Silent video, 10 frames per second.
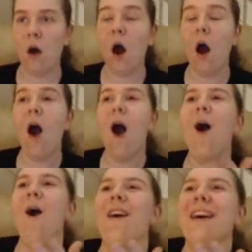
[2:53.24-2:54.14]

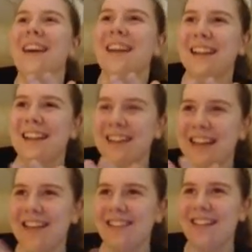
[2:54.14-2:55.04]
Oh,
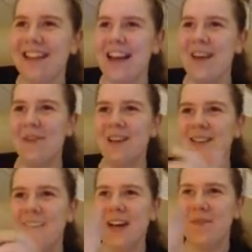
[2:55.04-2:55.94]
Lacey
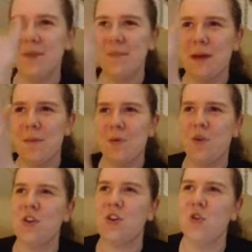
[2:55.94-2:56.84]
Evans, I
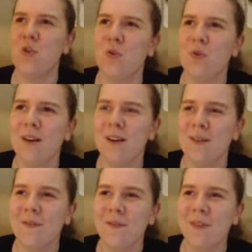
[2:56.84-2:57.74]
remember you.
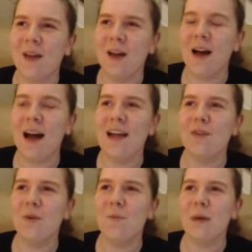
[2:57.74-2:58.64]

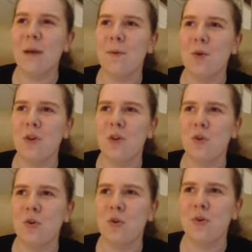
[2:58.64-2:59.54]
I remember
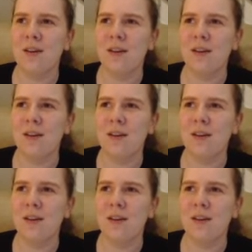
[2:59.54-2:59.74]
you.